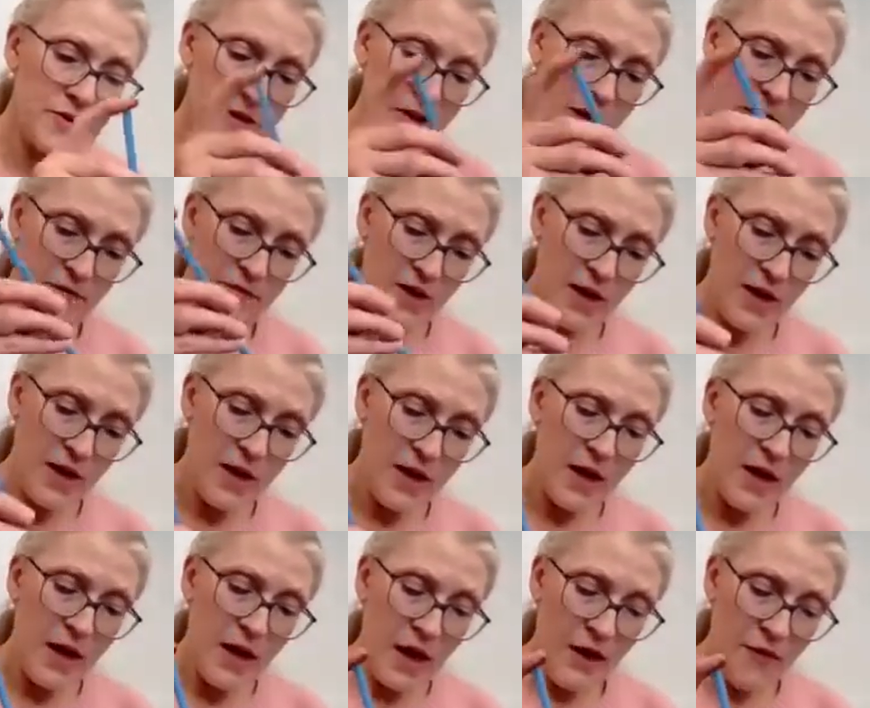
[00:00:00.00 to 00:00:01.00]
stuff.
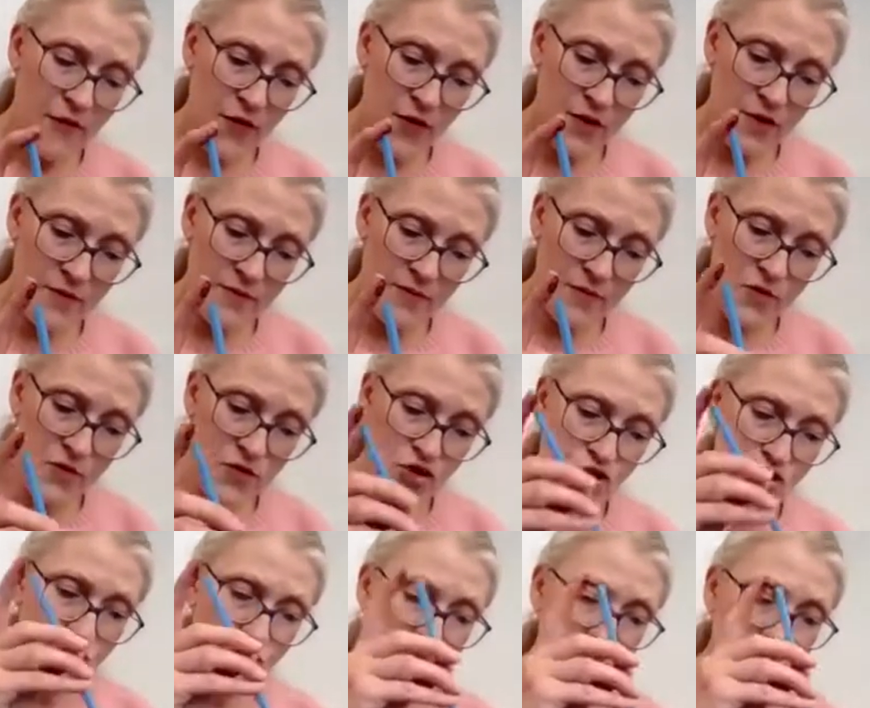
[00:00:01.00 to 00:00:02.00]
If it
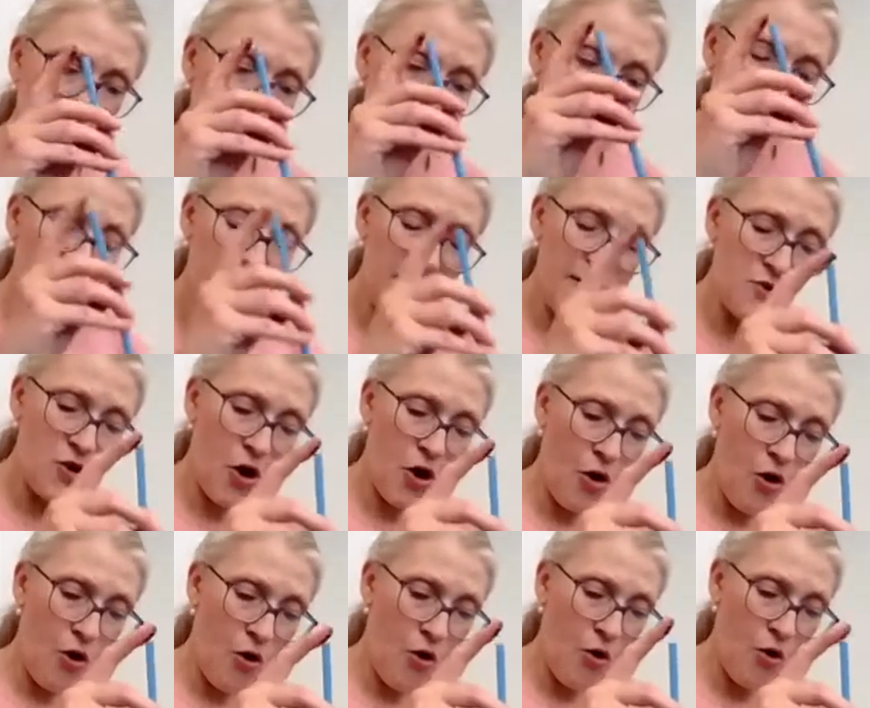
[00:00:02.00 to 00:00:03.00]
shrinks down a
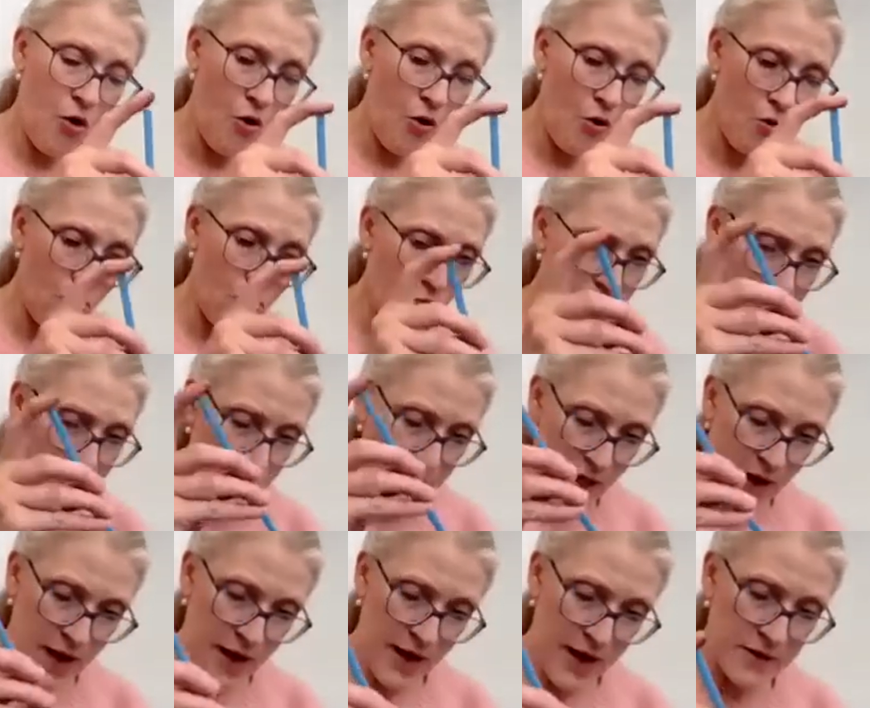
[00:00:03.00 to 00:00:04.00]
whole
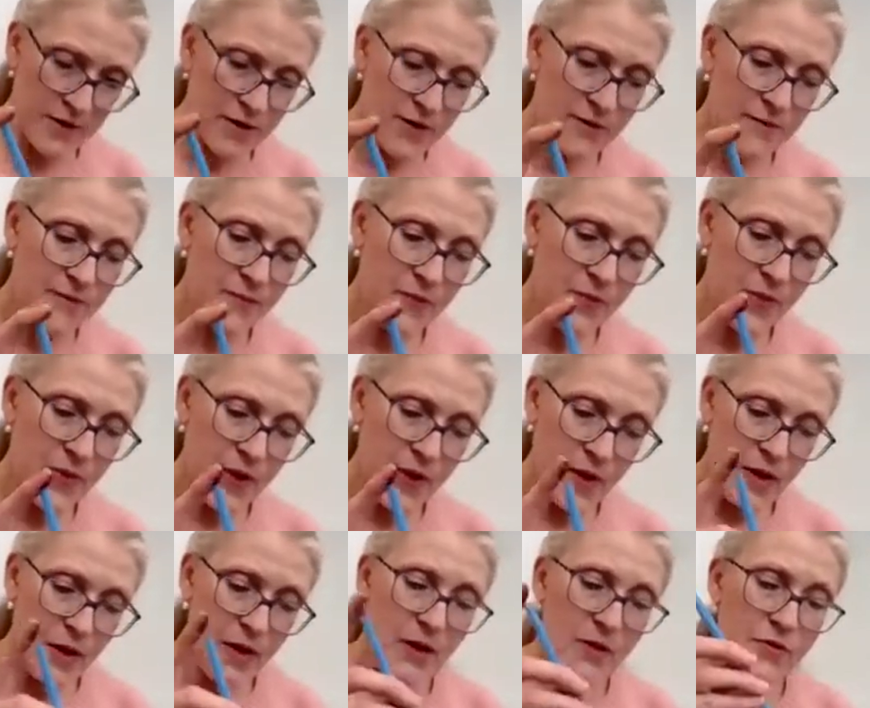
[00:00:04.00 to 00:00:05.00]
lot,
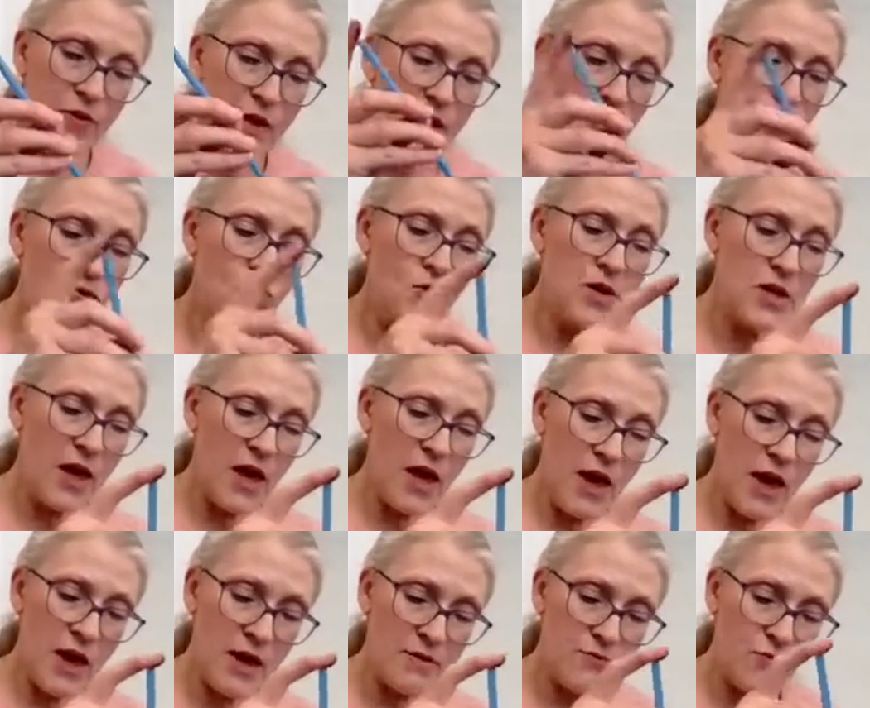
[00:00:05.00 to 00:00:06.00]
then you can
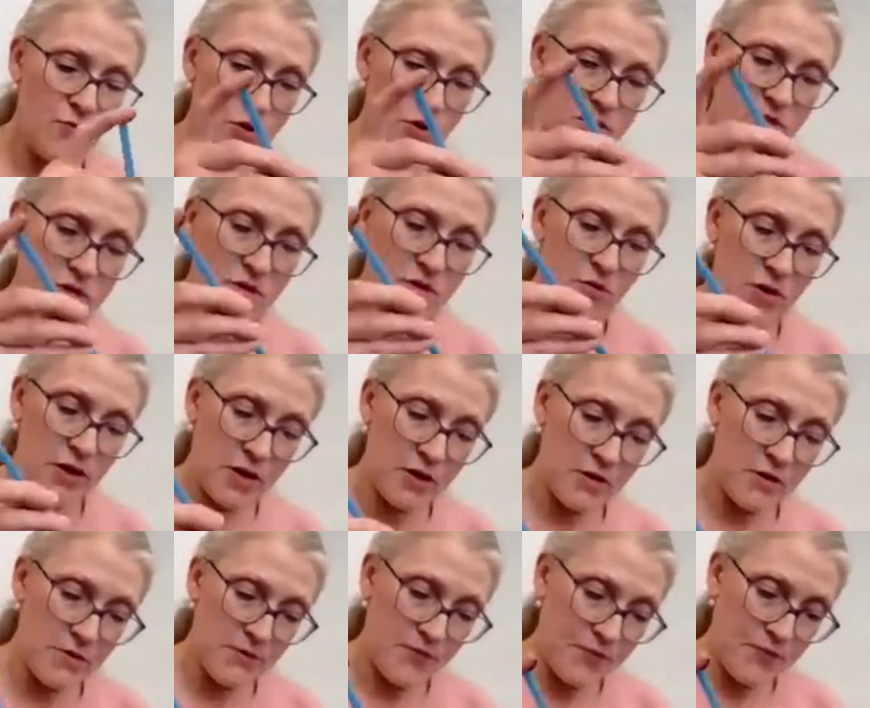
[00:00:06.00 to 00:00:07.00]
add more
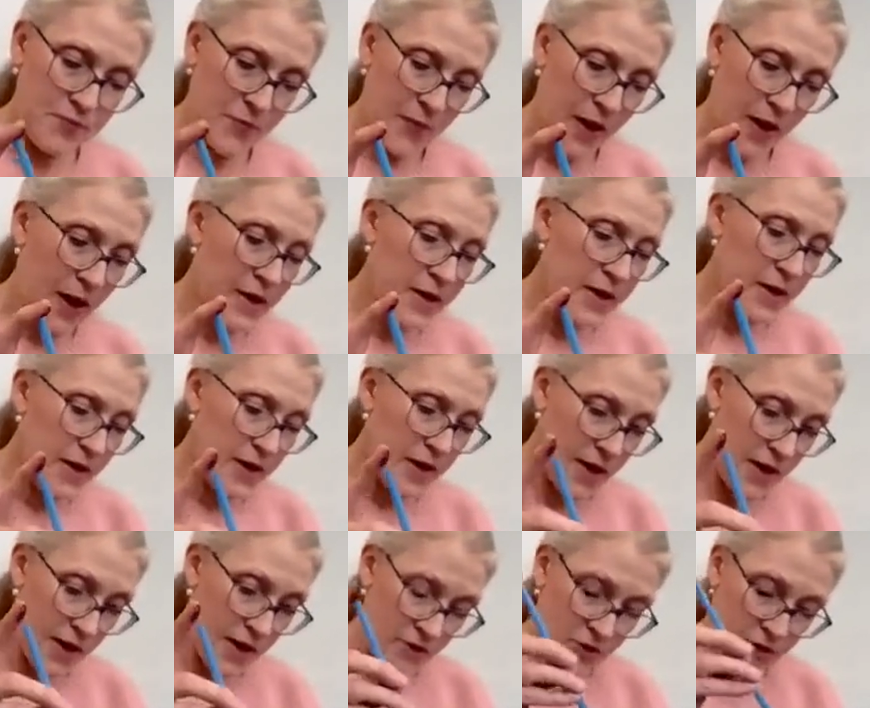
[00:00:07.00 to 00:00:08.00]
soil. And
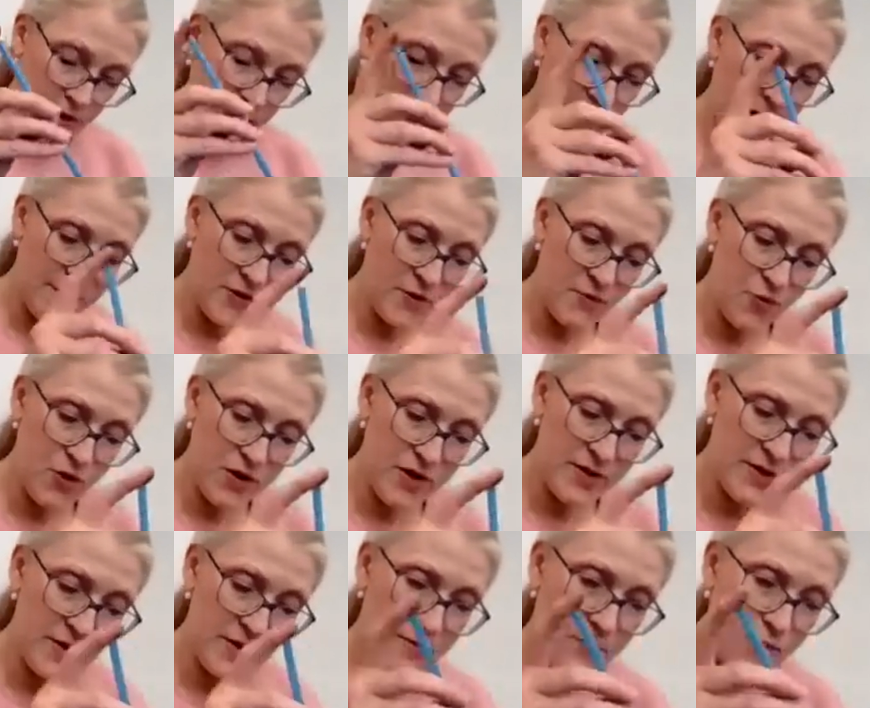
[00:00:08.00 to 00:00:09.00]
again, you're going to have to
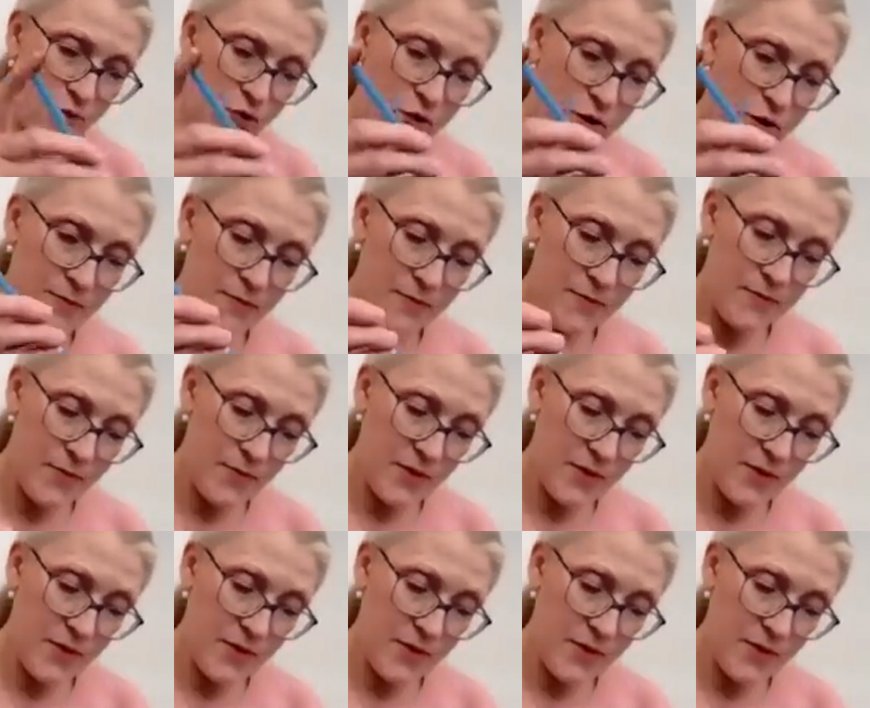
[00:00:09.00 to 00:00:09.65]
moisten it more.